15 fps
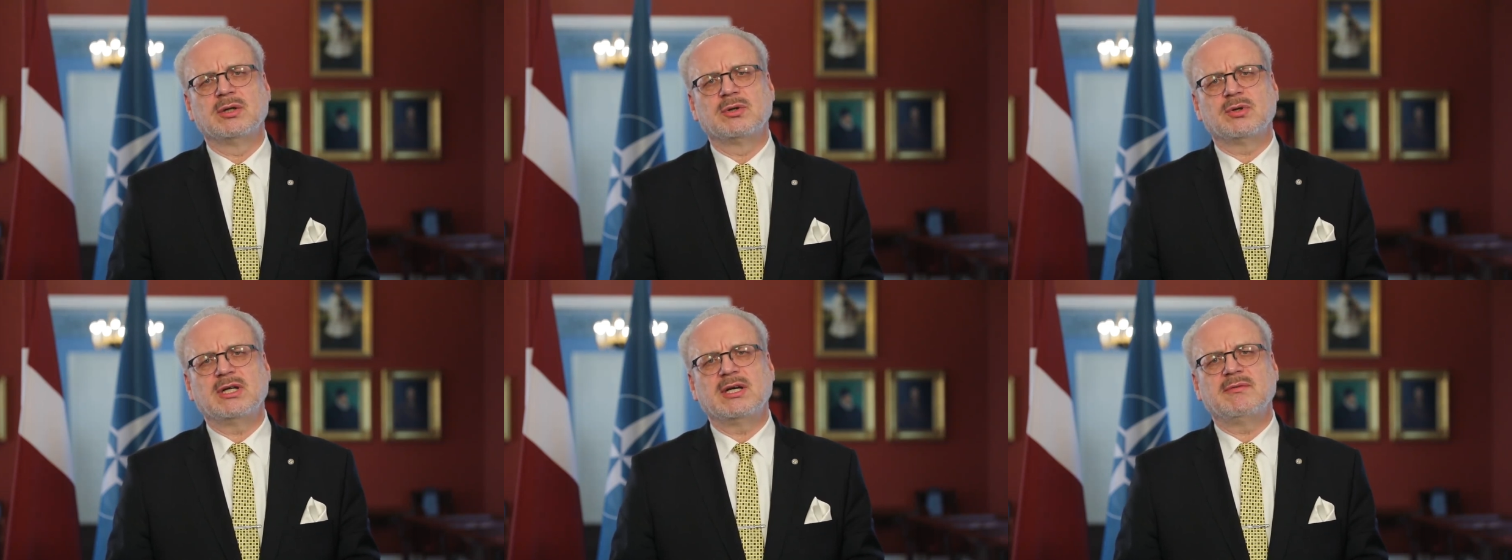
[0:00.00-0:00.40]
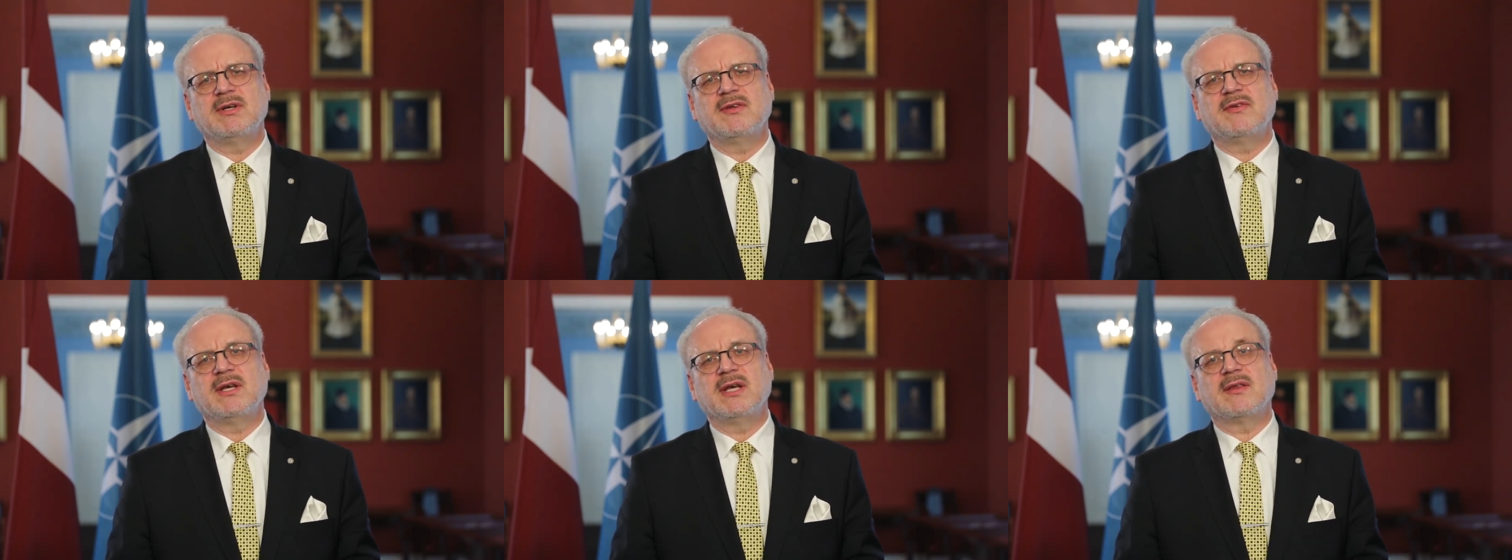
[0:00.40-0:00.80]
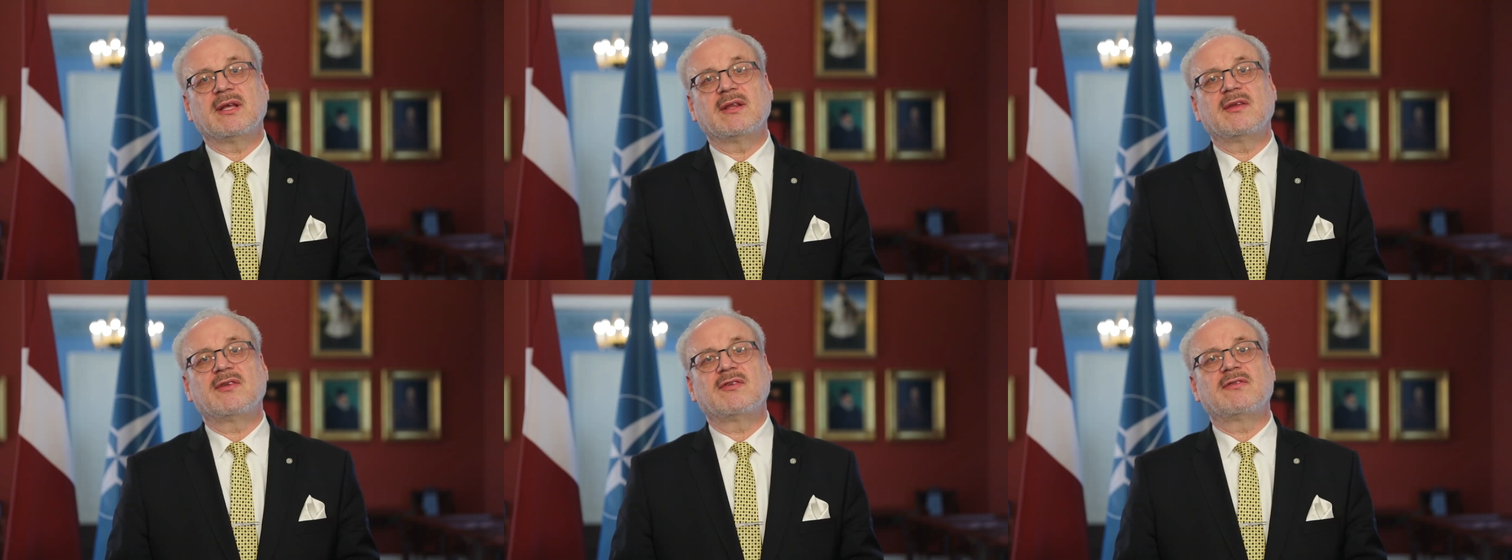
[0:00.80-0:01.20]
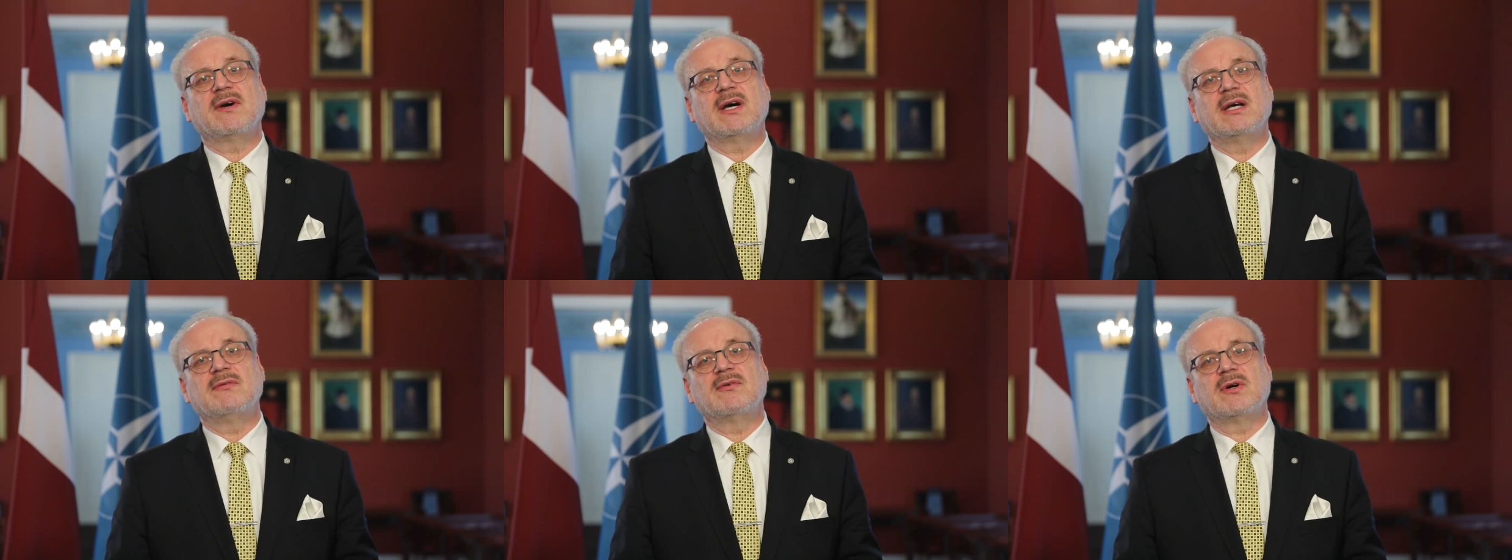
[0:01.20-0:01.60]
Today we see that these
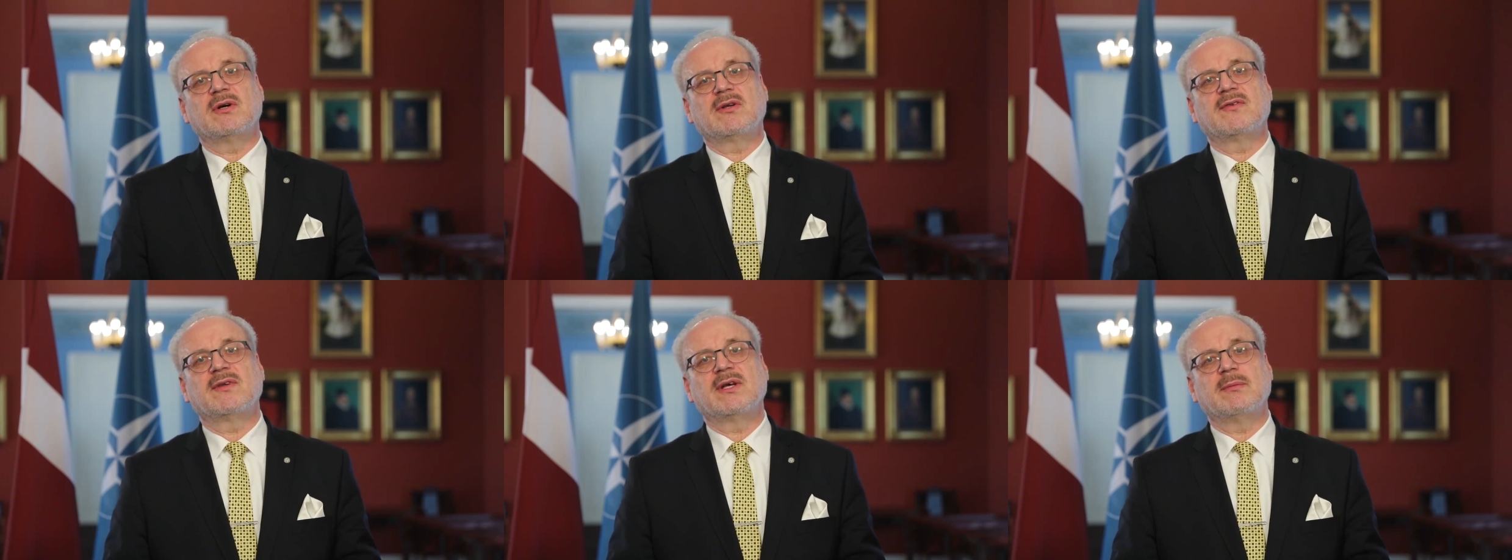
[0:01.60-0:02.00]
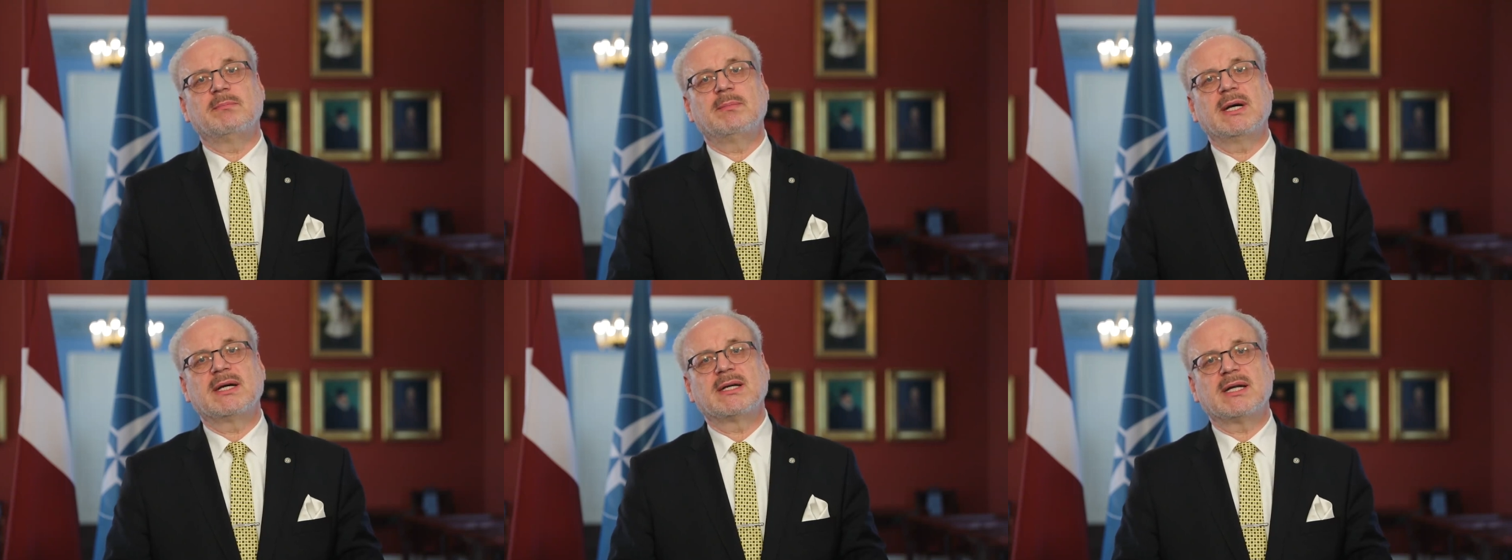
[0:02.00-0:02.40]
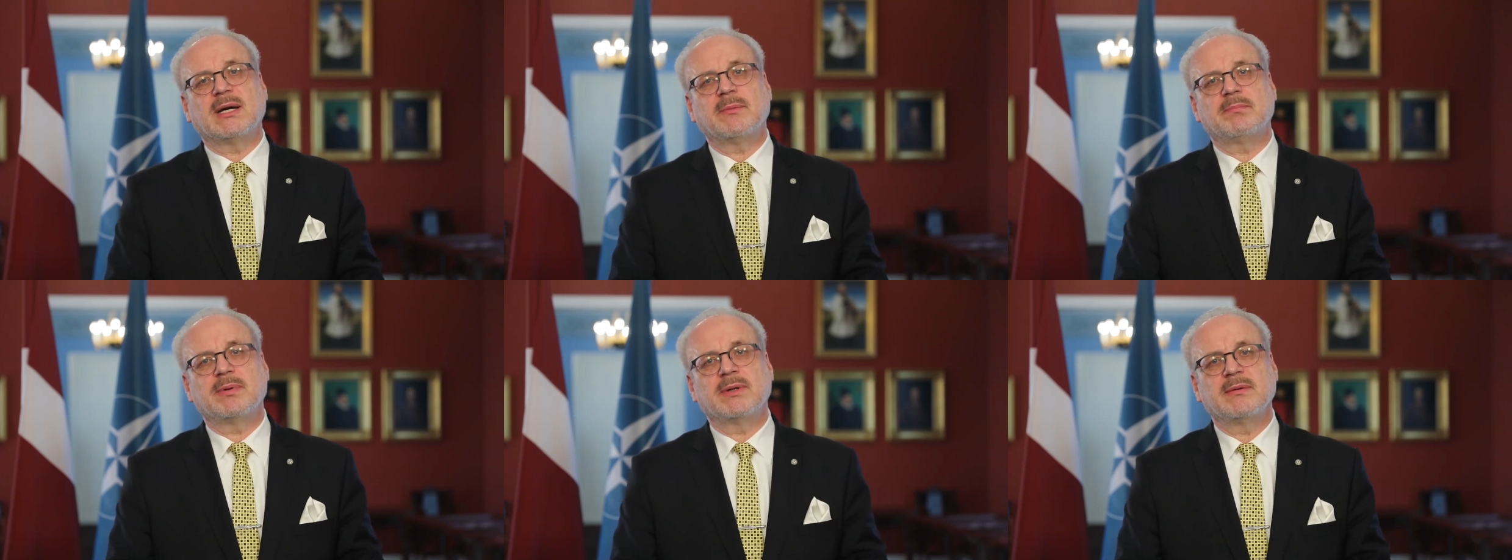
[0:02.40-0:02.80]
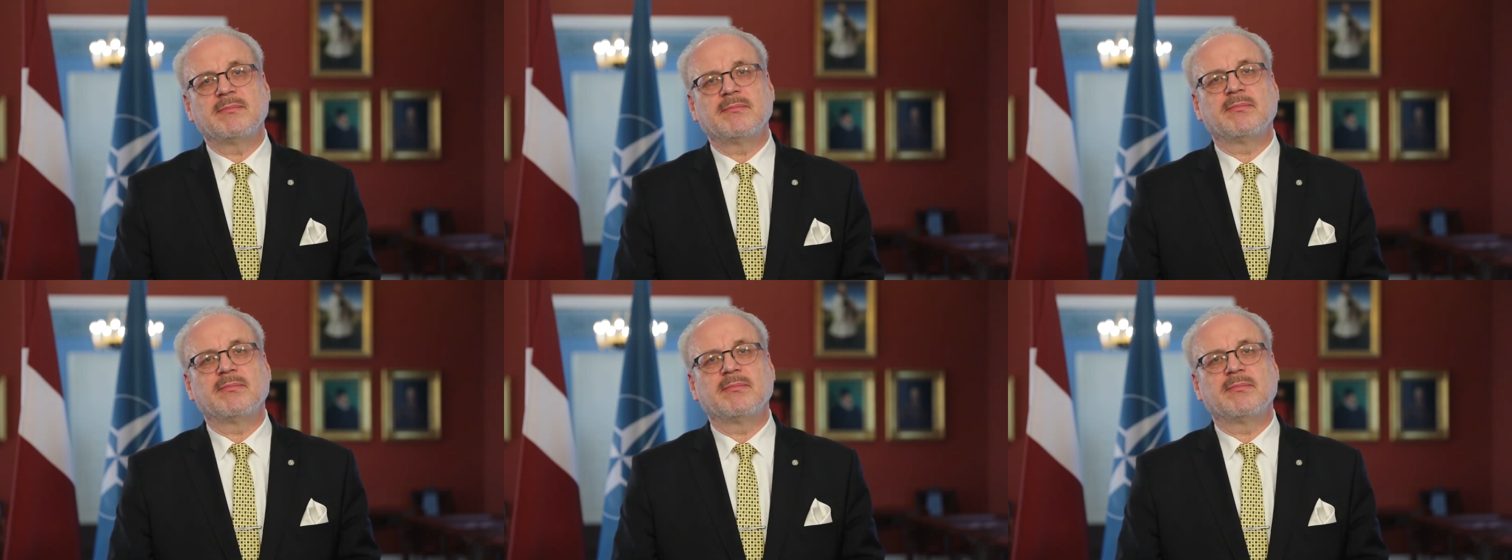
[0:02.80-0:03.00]
fine words are backed up